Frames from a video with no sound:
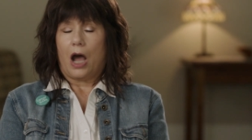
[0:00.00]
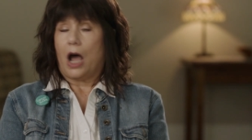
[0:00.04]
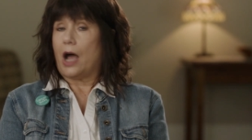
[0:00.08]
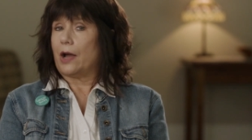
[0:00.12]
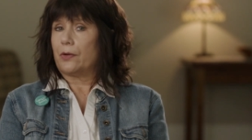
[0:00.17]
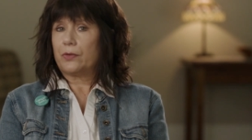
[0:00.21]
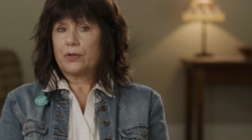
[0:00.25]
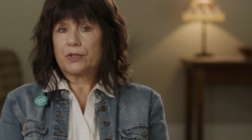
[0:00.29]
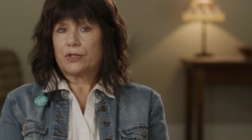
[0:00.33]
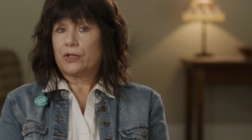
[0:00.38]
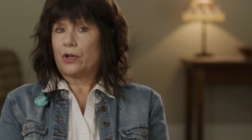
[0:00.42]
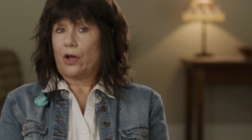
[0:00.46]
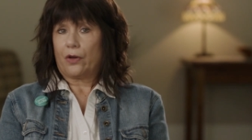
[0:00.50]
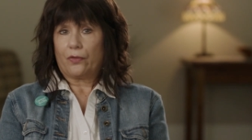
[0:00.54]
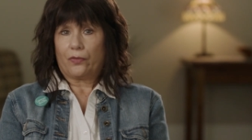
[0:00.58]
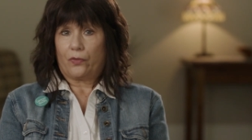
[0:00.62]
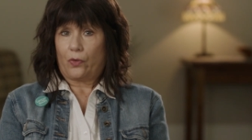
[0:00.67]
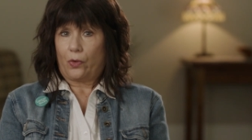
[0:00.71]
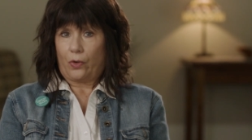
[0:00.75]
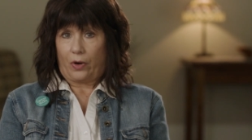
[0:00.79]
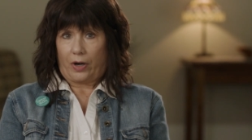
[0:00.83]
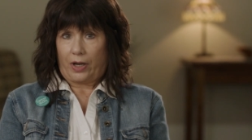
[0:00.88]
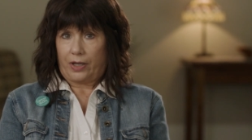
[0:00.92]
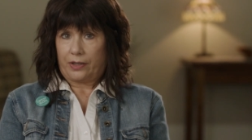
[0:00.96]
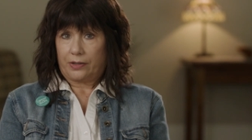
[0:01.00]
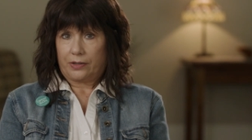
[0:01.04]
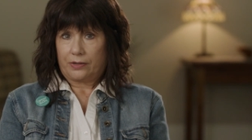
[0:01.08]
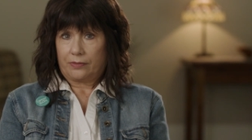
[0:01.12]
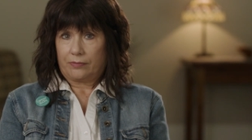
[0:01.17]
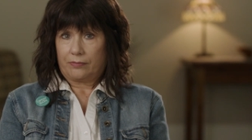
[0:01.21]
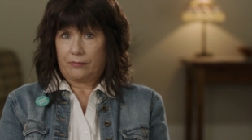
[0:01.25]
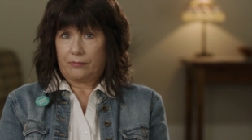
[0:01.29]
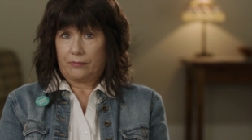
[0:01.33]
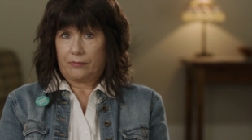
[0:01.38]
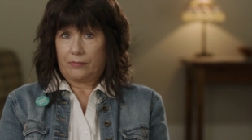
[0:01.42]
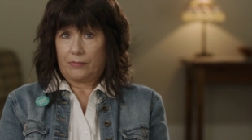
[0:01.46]
I was not for
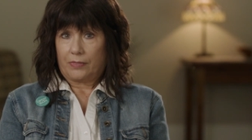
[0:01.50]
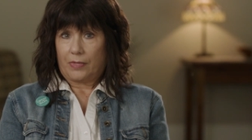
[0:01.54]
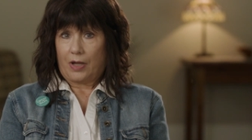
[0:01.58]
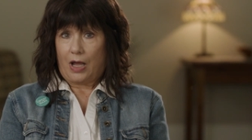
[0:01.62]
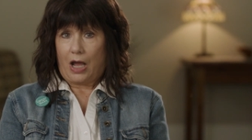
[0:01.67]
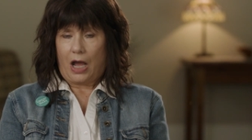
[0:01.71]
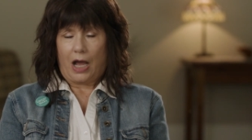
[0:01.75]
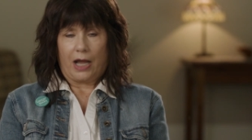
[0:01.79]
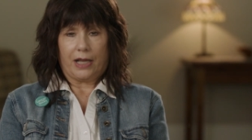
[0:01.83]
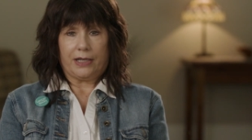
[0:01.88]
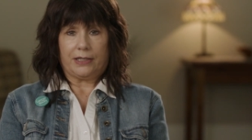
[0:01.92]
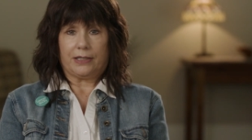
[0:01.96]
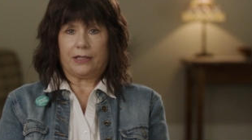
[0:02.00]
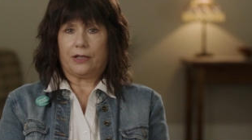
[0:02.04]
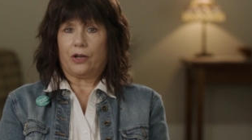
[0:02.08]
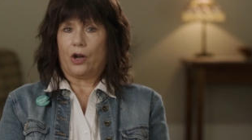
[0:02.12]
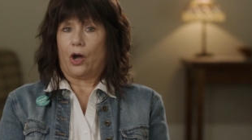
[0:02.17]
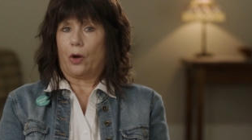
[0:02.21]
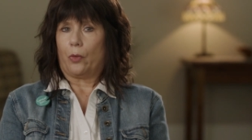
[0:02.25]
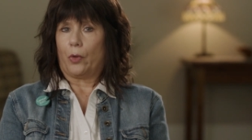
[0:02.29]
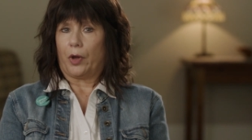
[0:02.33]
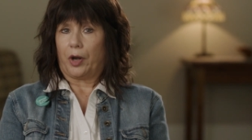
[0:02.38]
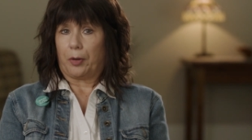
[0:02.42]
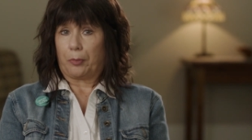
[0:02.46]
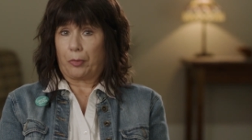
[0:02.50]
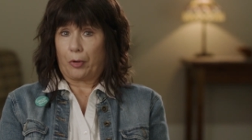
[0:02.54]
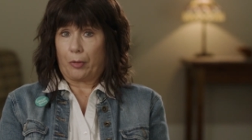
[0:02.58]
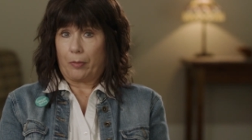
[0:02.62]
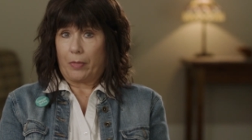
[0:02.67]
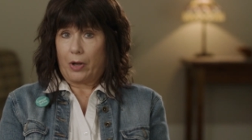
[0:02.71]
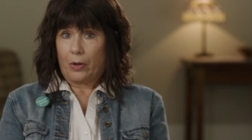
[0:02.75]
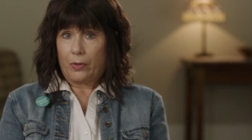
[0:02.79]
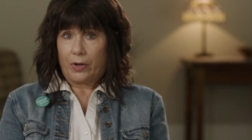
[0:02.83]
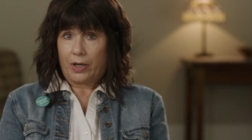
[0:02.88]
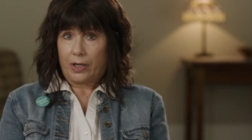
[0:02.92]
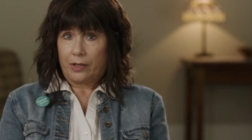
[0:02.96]
it. I did not want to
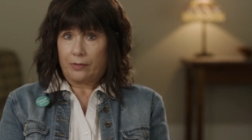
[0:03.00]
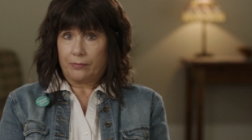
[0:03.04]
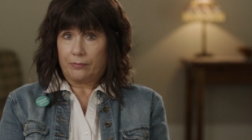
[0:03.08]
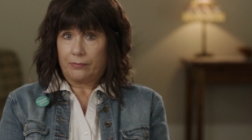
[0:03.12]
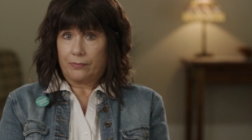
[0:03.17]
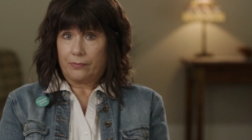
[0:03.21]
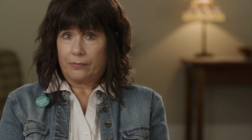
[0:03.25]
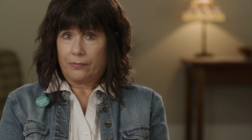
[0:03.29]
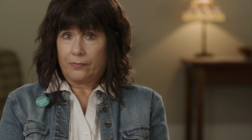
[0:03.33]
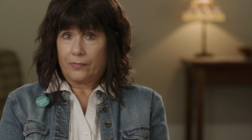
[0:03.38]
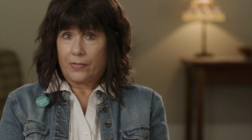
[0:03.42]
promote it.